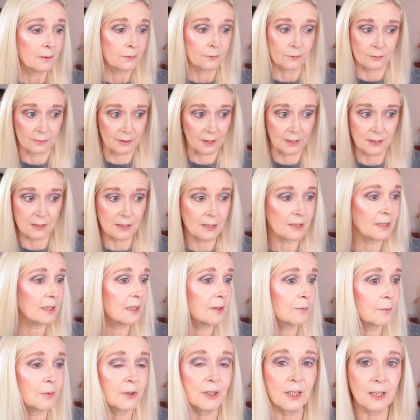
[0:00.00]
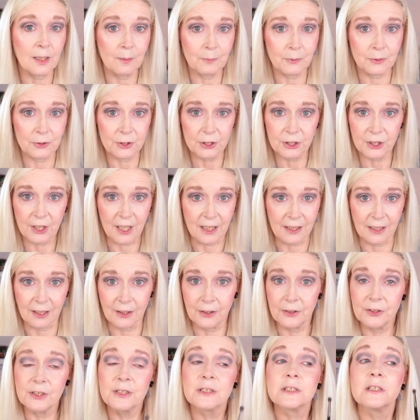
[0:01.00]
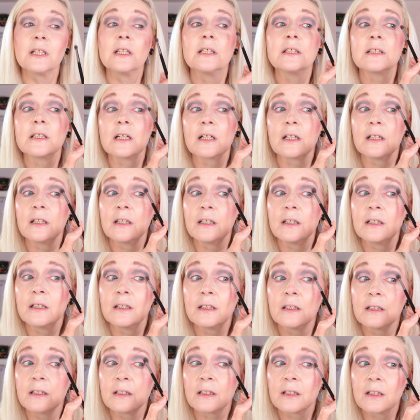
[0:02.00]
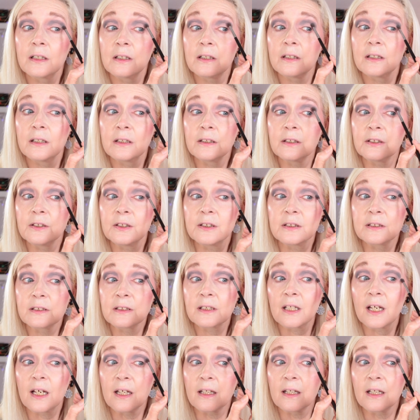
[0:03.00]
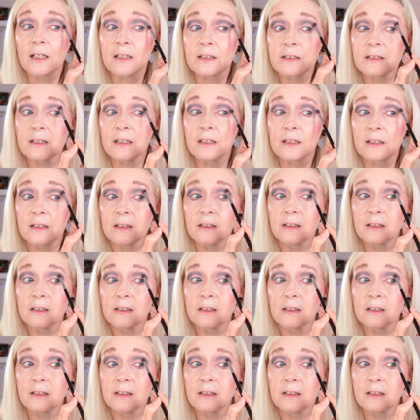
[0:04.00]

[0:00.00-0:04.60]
Right, I don't think I want any more shadow, just need to kind of just get that to